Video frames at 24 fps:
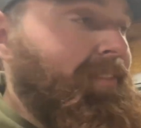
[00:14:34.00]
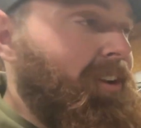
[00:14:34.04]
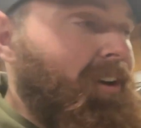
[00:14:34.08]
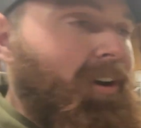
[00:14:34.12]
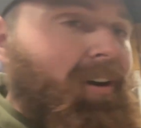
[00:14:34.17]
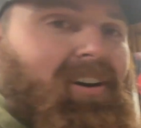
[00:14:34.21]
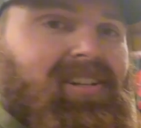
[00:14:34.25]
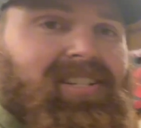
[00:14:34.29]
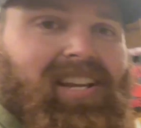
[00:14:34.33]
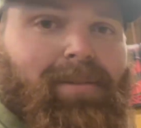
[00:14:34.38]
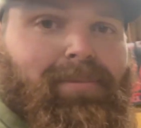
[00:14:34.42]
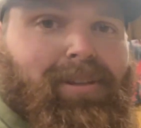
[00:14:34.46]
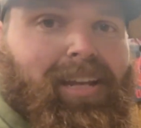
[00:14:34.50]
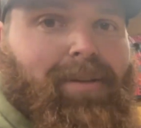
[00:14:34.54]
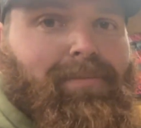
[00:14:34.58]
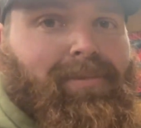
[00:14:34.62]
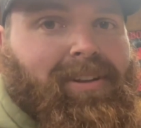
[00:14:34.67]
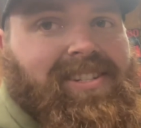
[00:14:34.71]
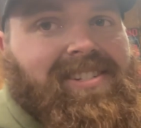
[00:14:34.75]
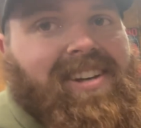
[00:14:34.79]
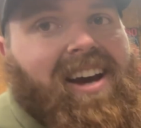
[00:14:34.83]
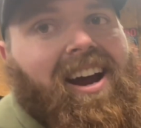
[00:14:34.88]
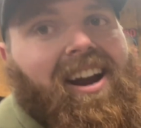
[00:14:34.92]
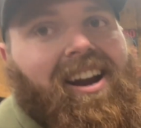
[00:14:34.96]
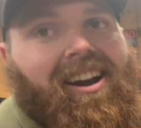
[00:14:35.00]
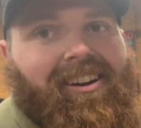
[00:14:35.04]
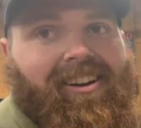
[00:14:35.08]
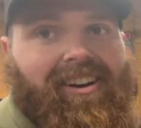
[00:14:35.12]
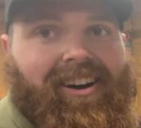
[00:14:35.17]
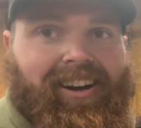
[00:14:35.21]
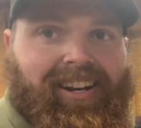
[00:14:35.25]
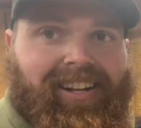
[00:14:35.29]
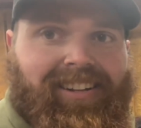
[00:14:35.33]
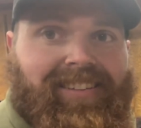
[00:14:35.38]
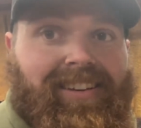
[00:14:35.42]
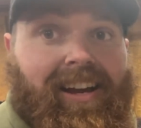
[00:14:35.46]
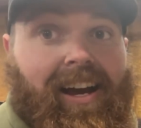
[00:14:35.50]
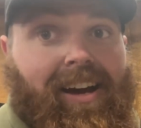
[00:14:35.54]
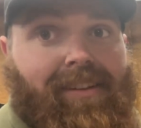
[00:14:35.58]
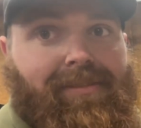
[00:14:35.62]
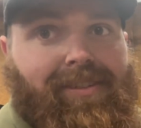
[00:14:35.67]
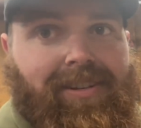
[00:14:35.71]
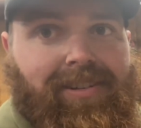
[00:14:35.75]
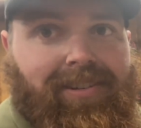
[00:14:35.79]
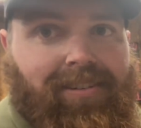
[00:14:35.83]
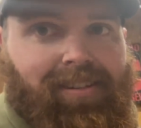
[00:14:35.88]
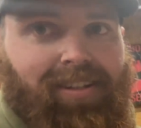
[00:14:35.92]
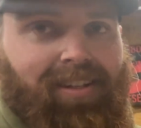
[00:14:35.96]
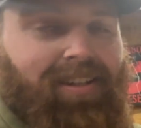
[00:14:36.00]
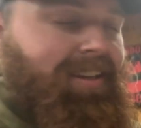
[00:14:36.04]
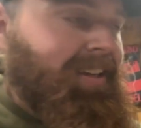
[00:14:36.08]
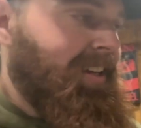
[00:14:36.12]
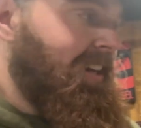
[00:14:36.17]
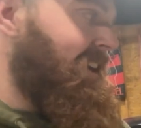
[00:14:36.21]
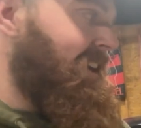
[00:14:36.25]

a hard time keeping the tire on it, obviously.